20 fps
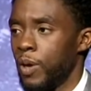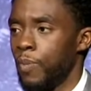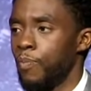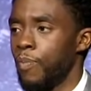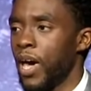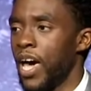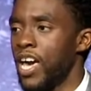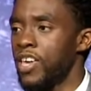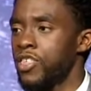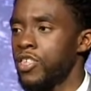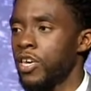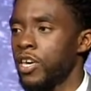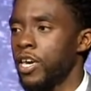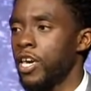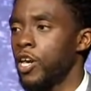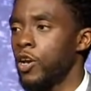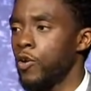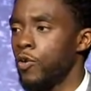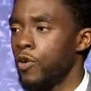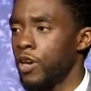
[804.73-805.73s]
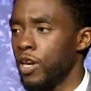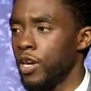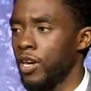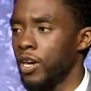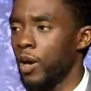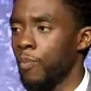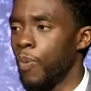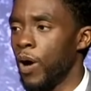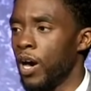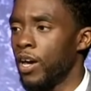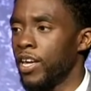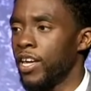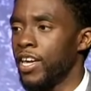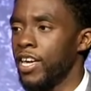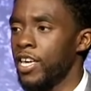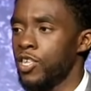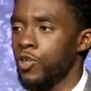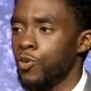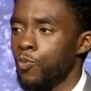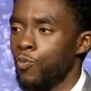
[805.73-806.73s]
Imagine hearing about
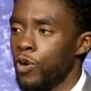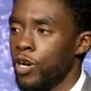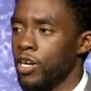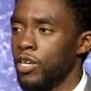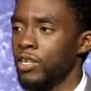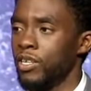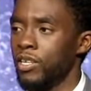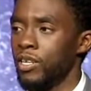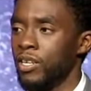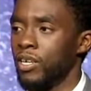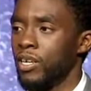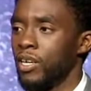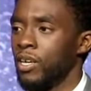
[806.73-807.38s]
each one